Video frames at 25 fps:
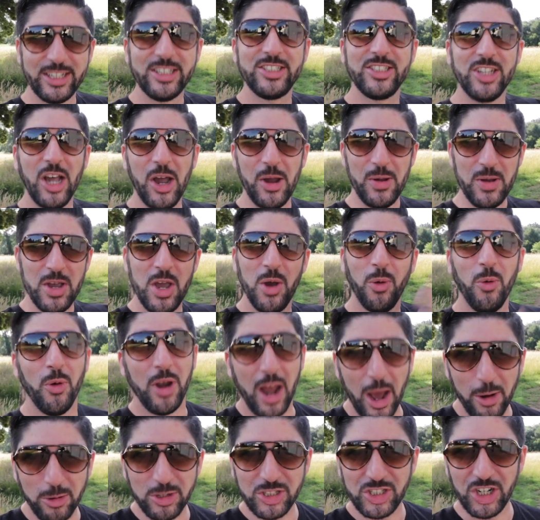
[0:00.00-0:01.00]
So, when
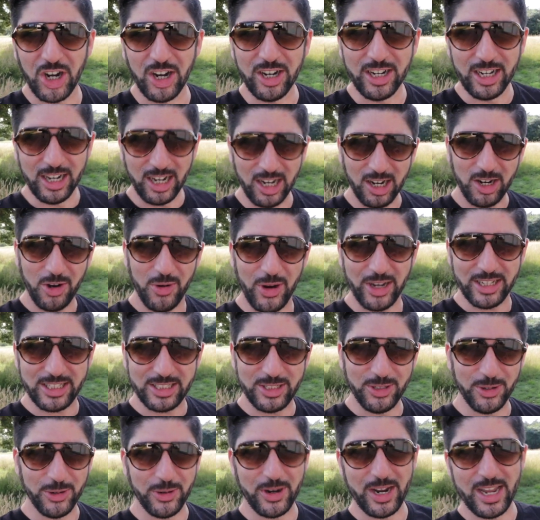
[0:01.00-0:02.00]
I was younger, quick
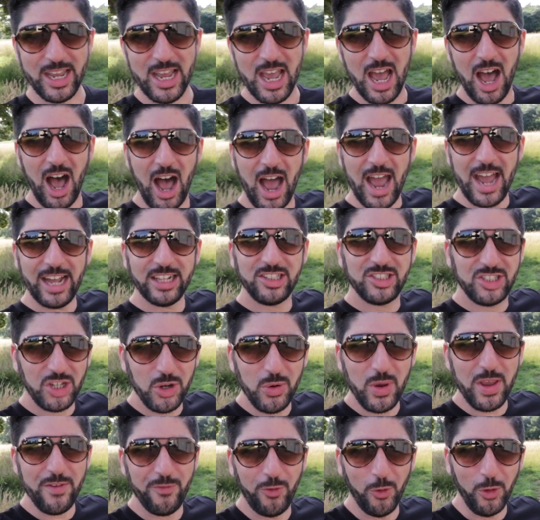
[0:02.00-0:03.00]
story, I had
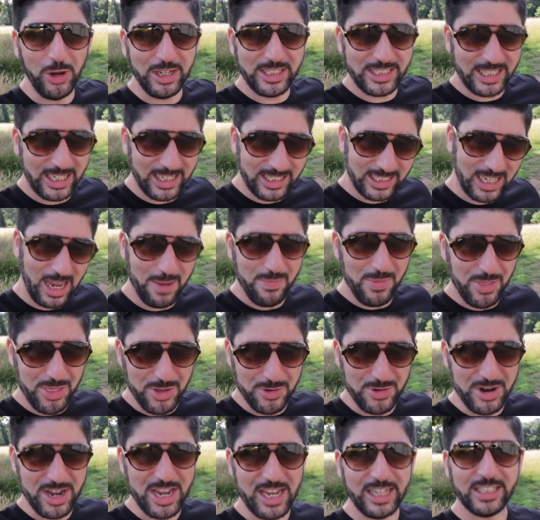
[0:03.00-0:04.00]
two E46
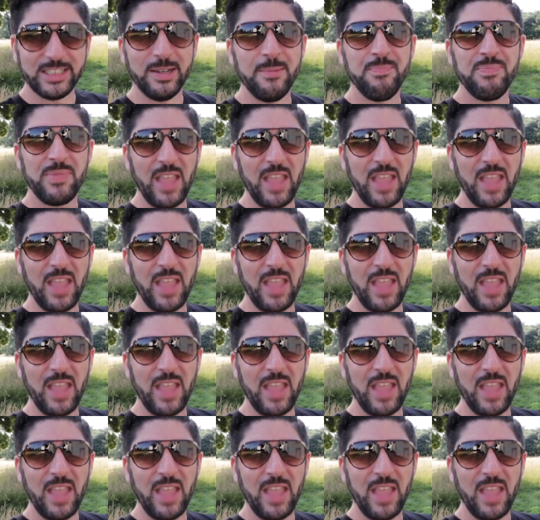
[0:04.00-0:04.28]
M3s,